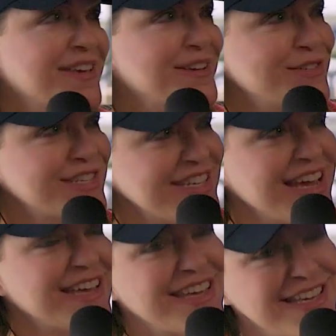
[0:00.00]
Usually
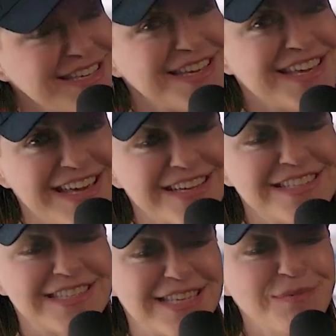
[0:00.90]
he has
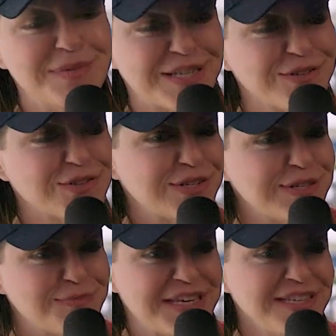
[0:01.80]
the same schedule
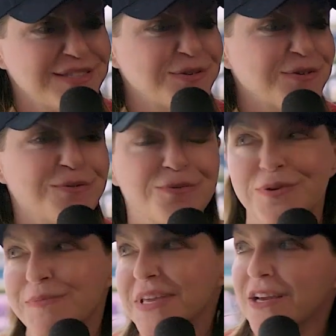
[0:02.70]
as me, so
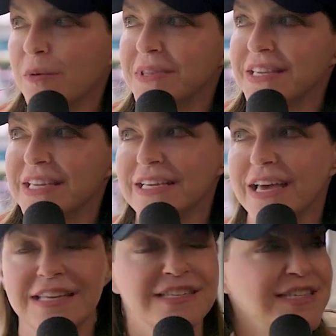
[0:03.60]
we're meeting up at the
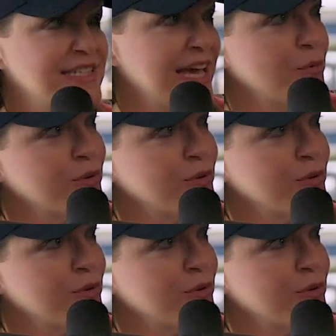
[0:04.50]
end of the day.